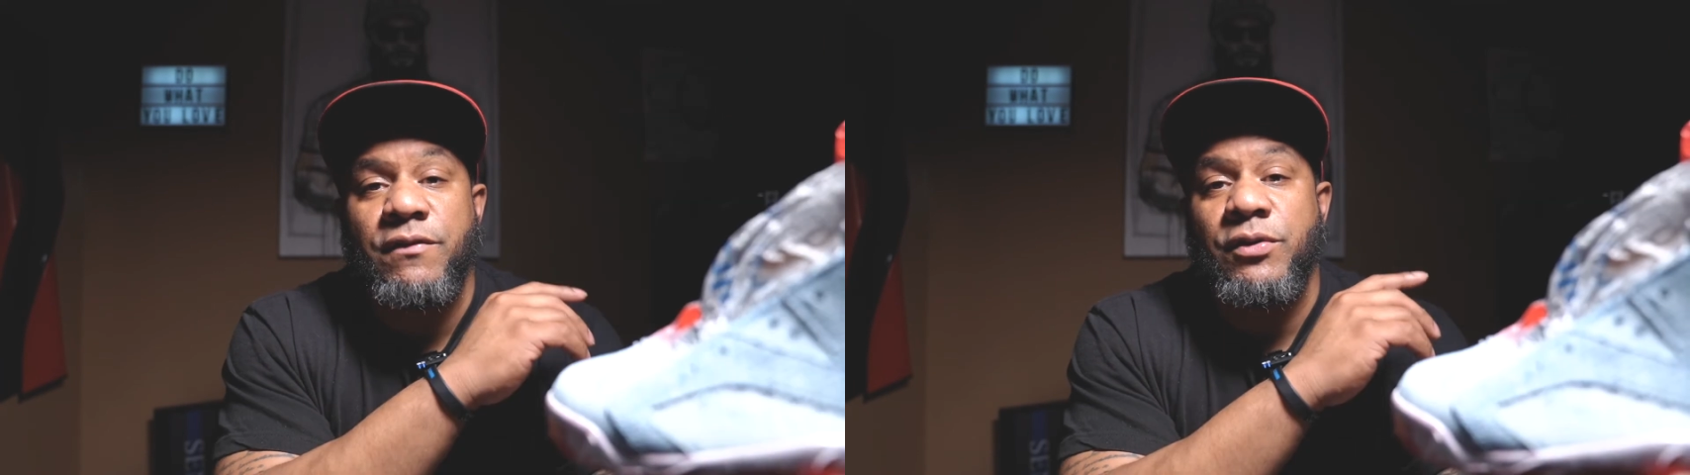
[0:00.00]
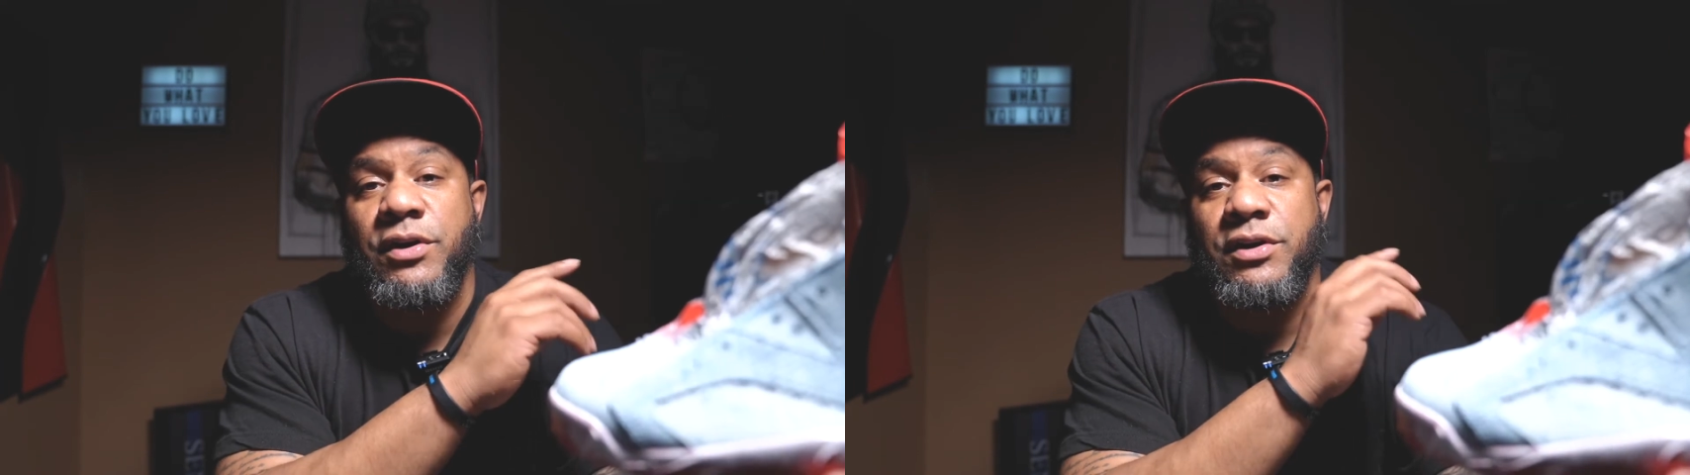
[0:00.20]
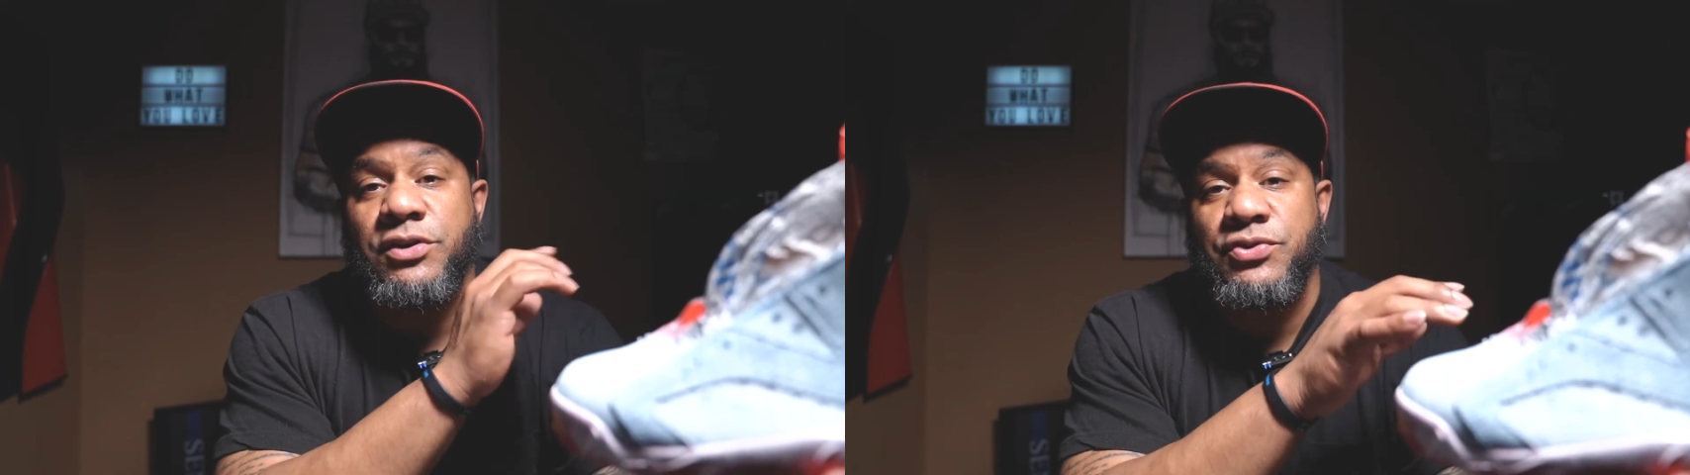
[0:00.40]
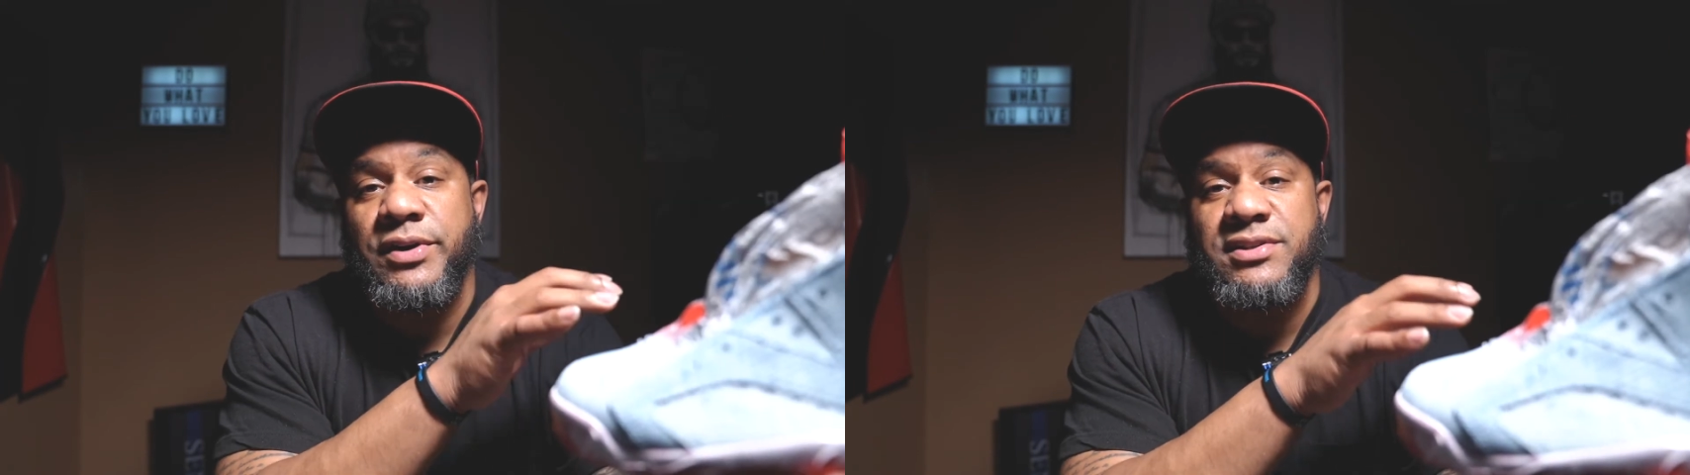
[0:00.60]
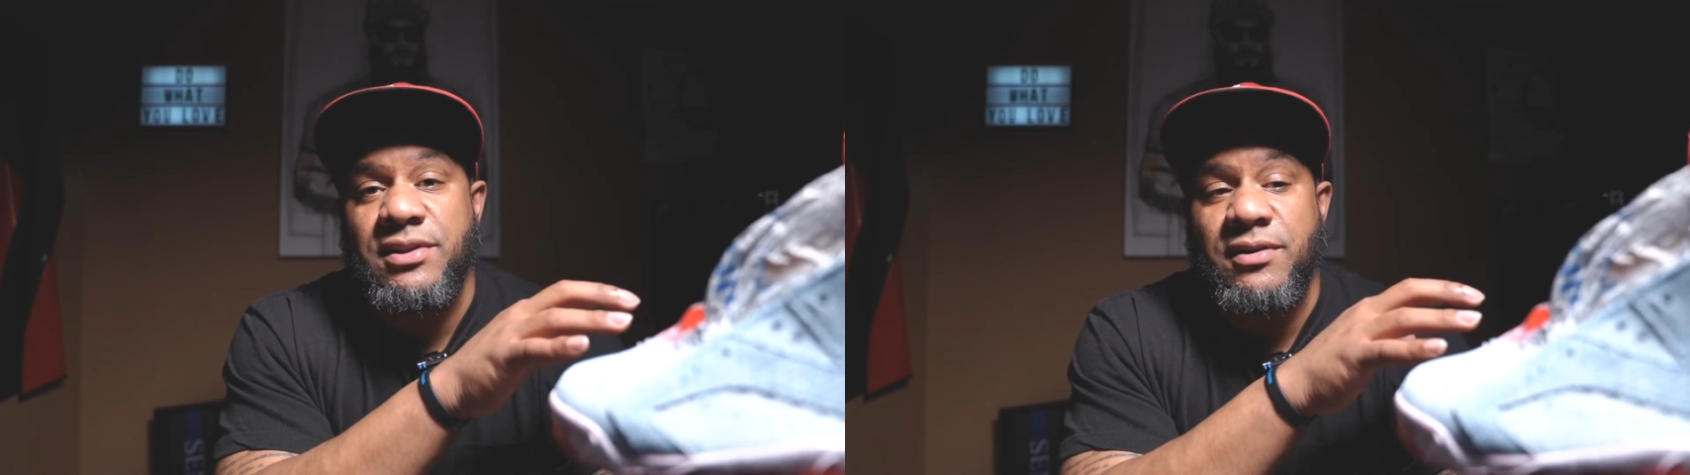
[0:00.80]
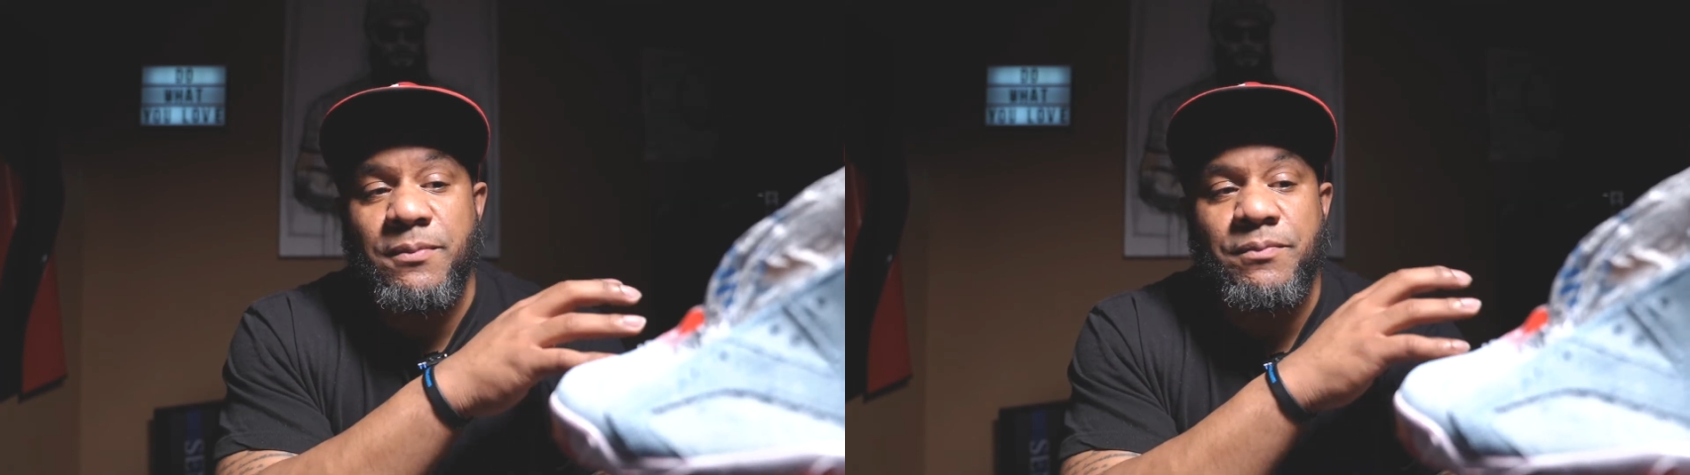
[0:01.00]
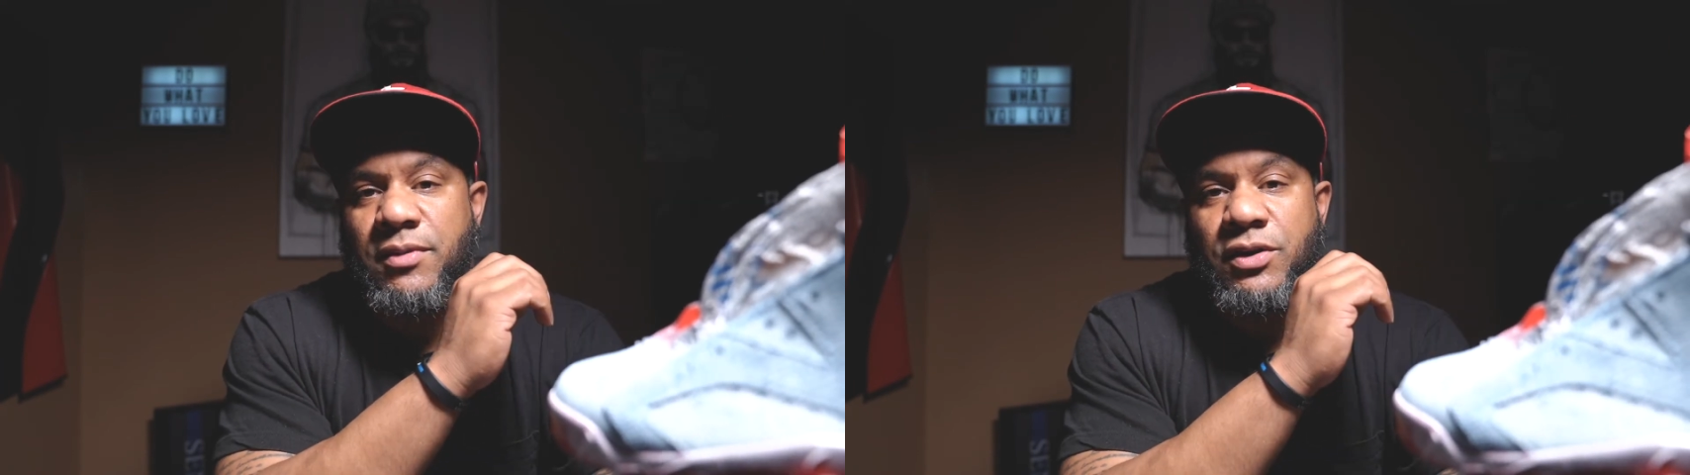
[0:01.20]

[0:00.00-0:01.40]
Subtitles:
you're gonna distress them